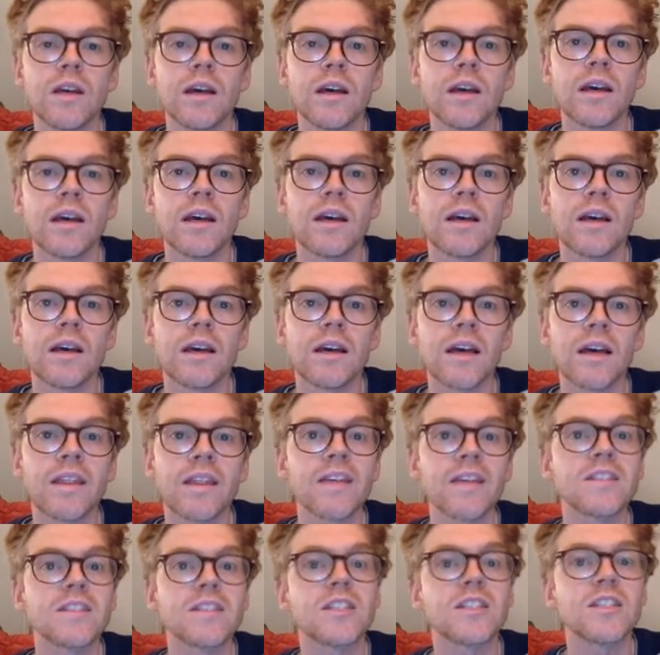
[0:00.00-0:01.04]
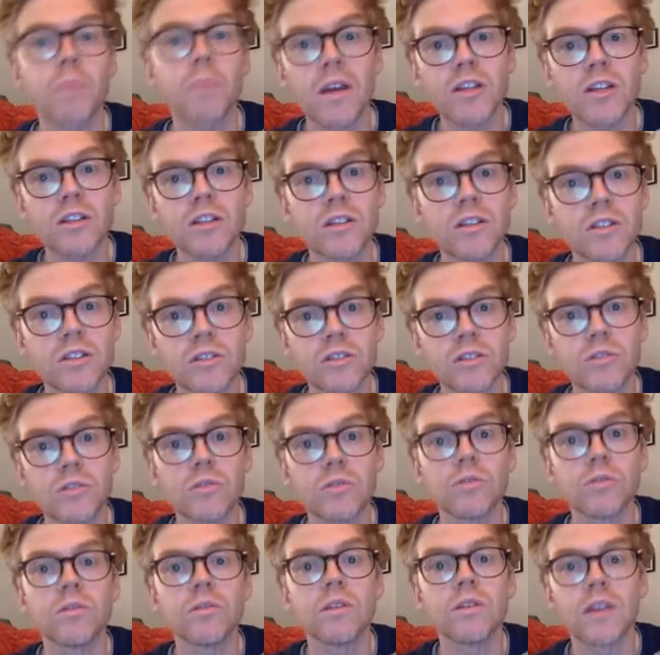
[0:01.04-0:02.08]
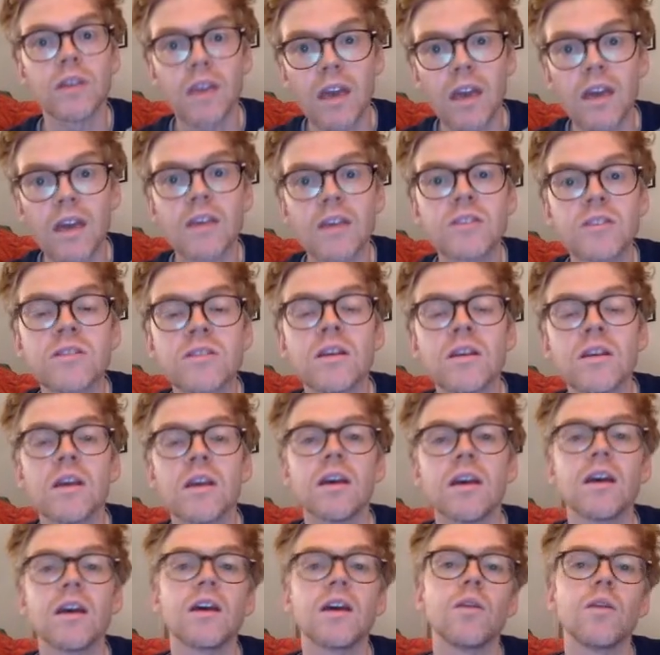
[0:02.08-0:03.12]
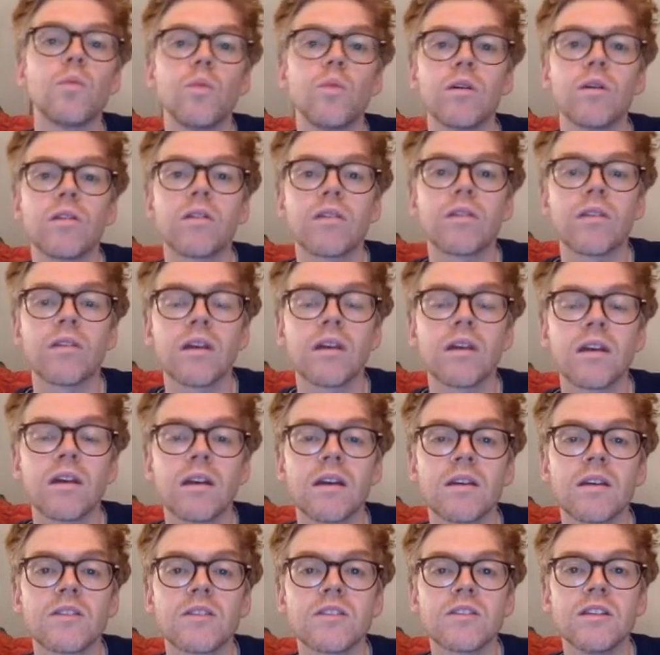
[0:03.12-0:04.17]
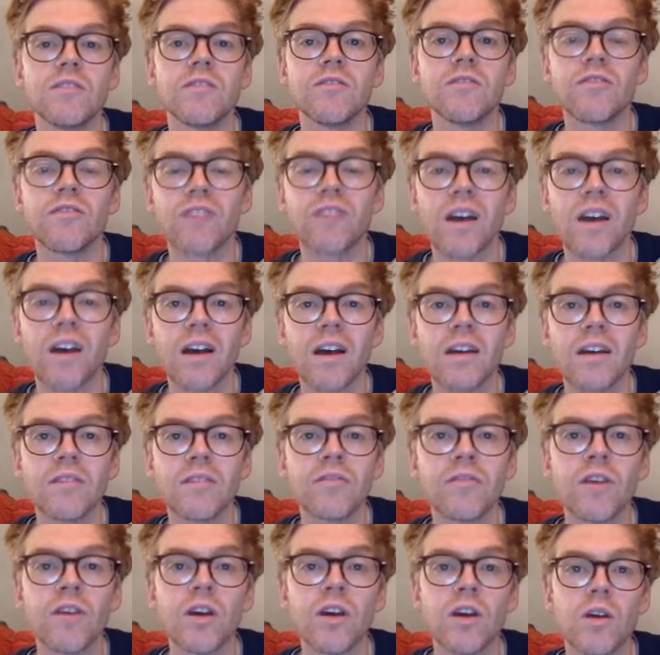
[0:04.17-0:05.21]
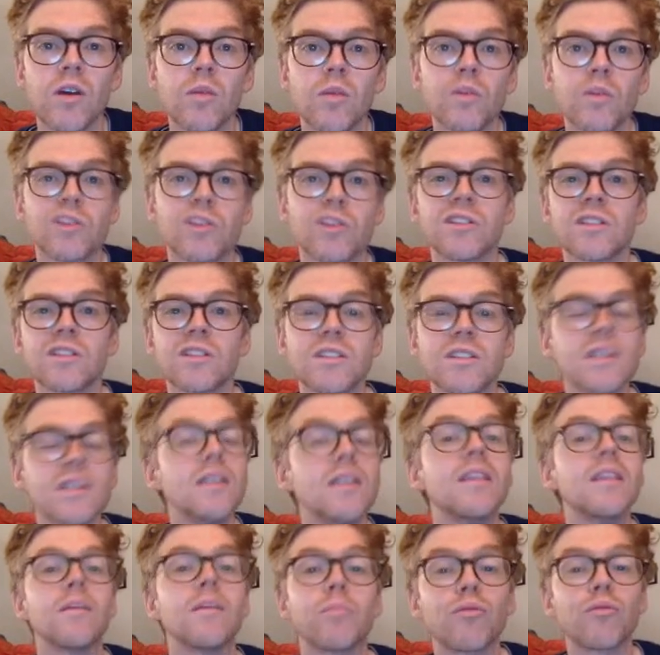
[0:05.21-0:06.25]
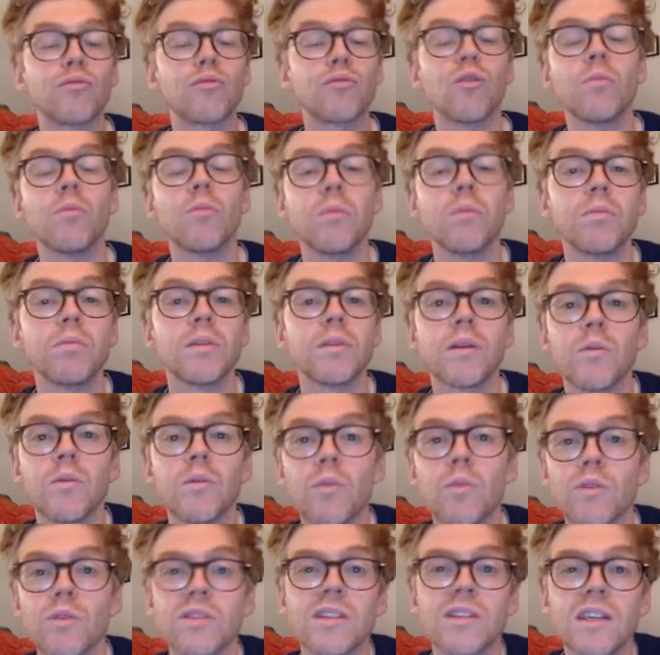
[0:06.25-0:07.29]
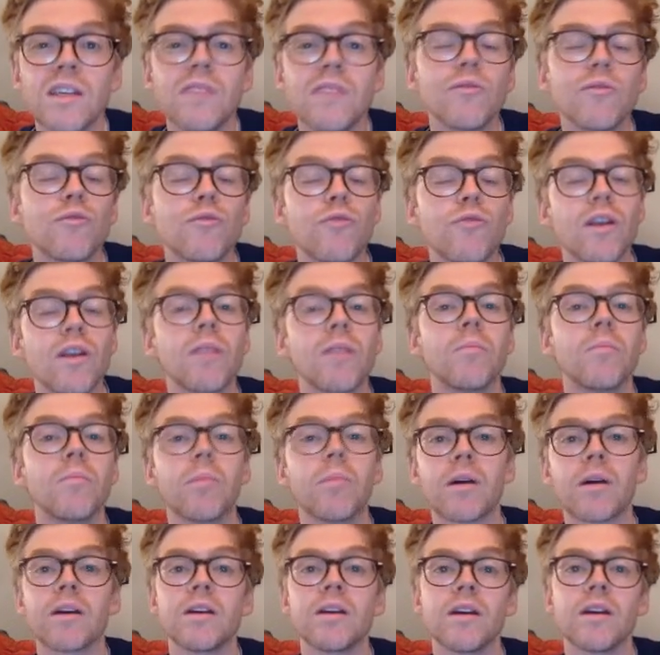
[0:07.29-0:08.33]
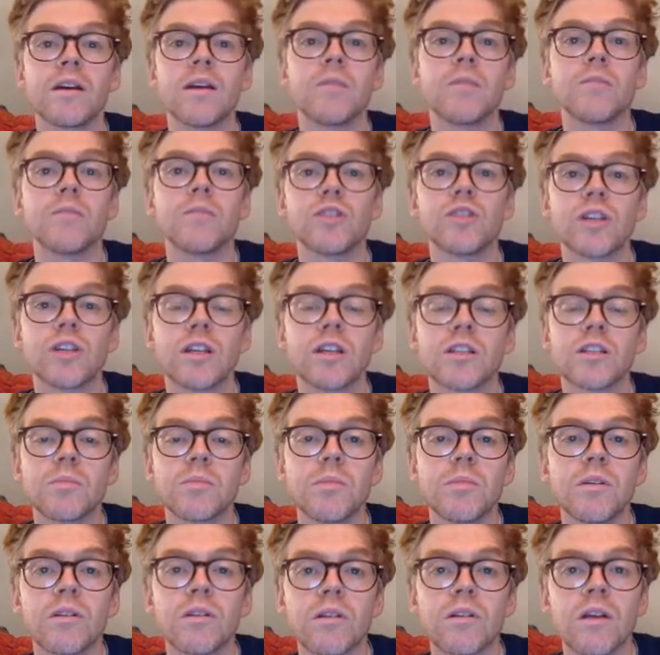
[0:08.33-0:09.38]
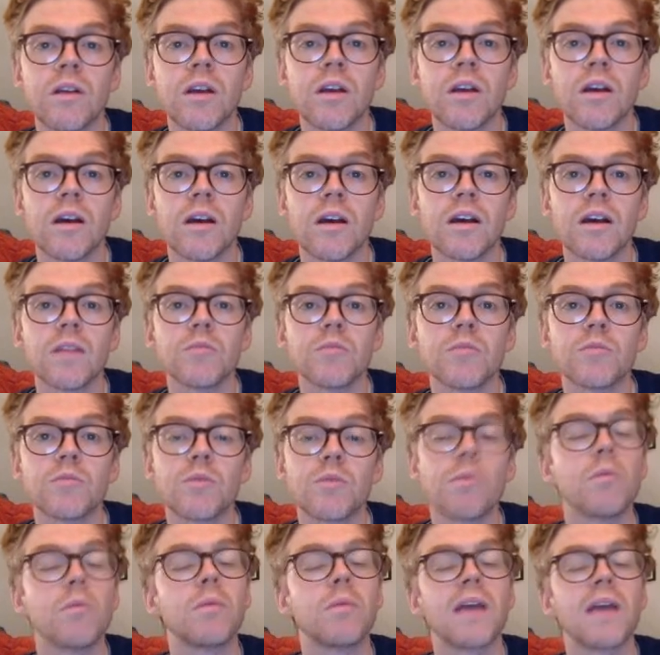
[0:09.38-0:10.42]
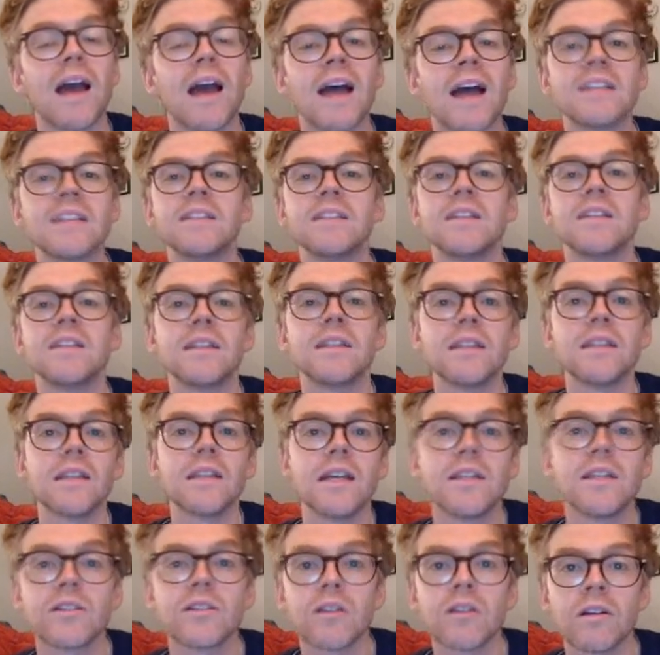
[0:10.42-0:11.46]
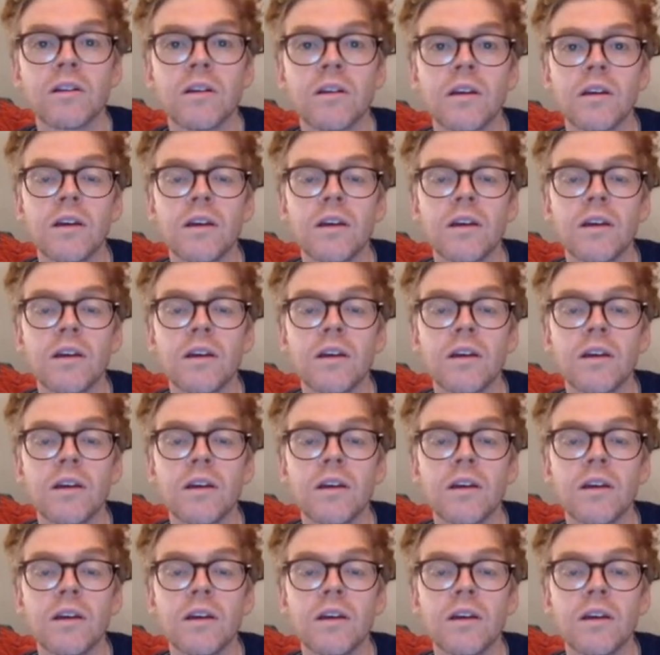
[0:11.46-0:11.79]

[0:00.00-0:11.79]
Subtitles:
And that's especially so the case with scene 5, which is a scene that probably wasn't even written by Shakespeare and was probably added in later